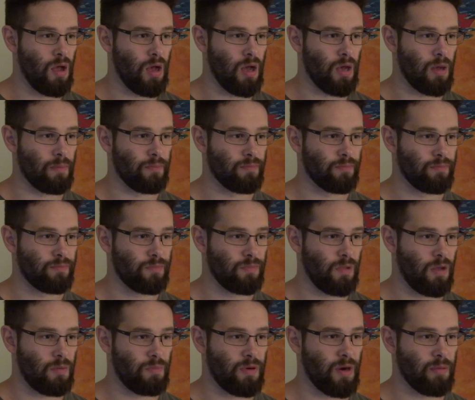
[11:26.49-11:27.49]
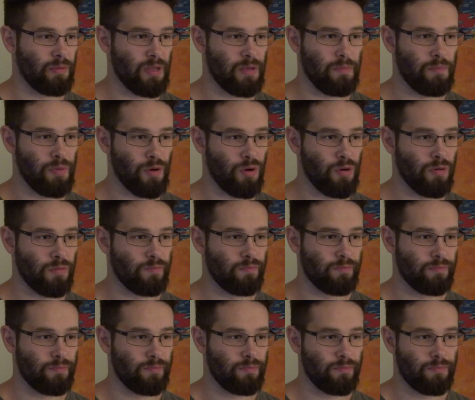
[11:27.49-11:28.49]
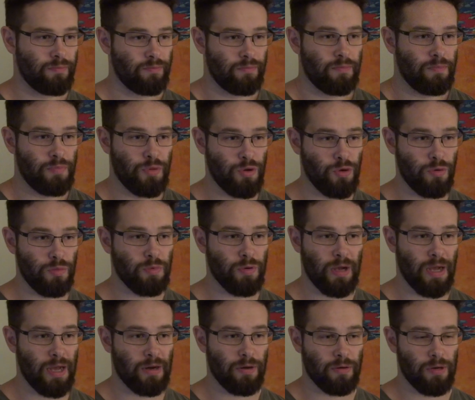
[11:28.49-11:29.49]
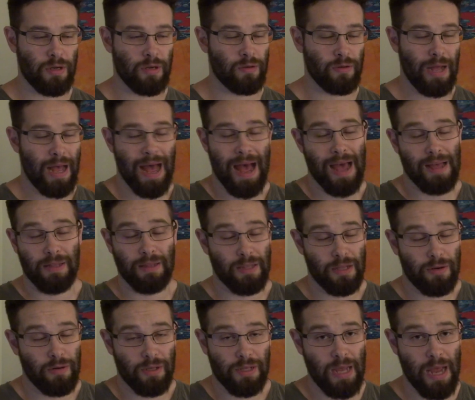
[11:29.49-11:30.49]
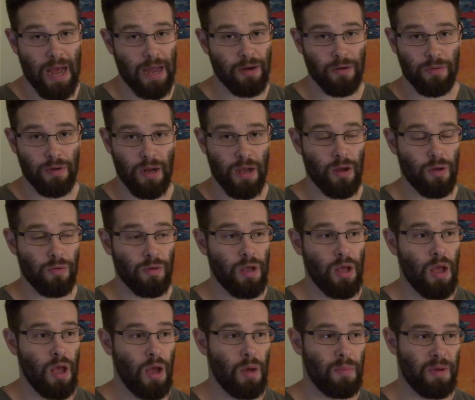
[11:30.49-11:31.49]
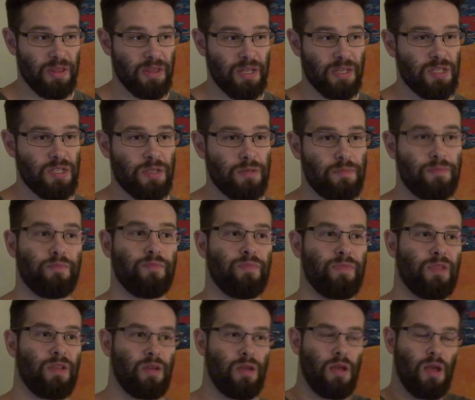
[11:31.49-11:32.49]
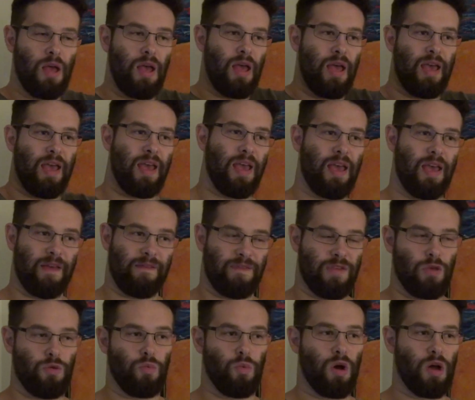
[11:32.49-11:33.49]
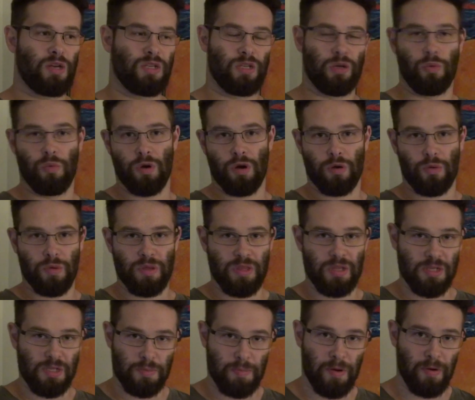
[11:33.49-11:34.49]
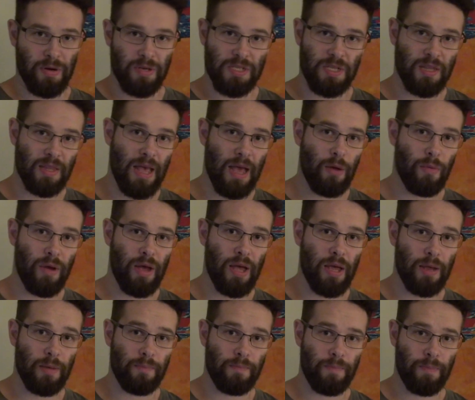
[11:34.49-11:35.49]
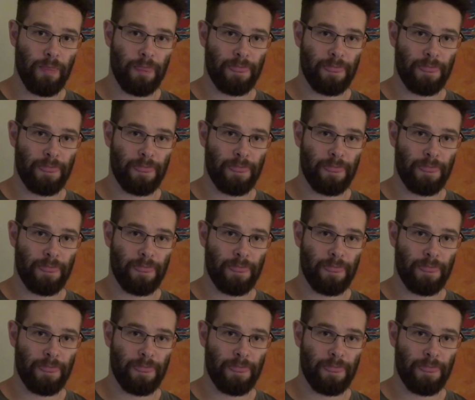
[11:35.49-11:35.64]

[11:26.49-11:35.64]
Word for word: Um, probably burn poop, I don't know. I, literally, I don't know. But this if you want to work with the spirits in that way,